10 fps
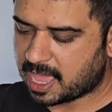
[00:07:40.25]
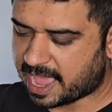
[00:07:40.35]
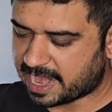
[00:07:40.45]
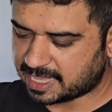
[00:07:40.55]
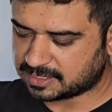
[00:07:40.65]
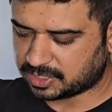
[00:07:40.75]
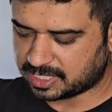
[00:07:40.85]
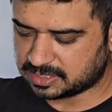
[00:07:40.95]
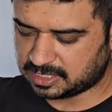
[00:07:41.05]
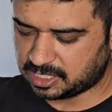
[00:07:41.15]
And as you
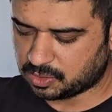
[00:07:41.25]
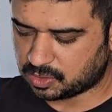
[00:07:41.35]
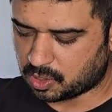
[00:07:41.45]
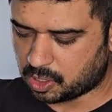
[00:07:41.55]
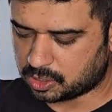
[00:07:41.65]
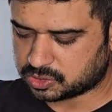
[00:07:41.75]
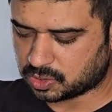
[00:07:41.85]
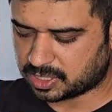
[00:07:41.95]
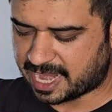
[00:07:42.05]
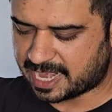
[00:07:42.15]
can see, you
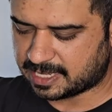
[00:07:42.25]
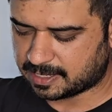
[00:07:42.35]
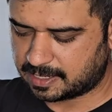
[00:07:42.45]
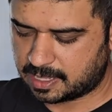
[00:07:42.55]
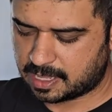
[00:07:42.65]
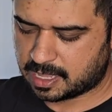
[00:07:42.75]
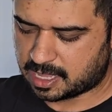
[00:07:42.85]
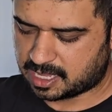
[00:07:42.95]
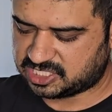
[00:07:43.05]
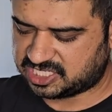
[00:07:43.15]
also get
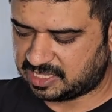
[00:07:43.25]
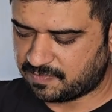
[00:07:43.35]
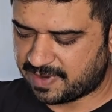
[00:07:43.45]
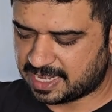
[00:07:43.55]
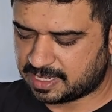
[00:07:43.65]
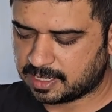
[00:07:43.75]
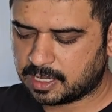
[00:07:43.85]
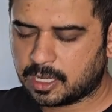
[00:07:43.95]
a chin vent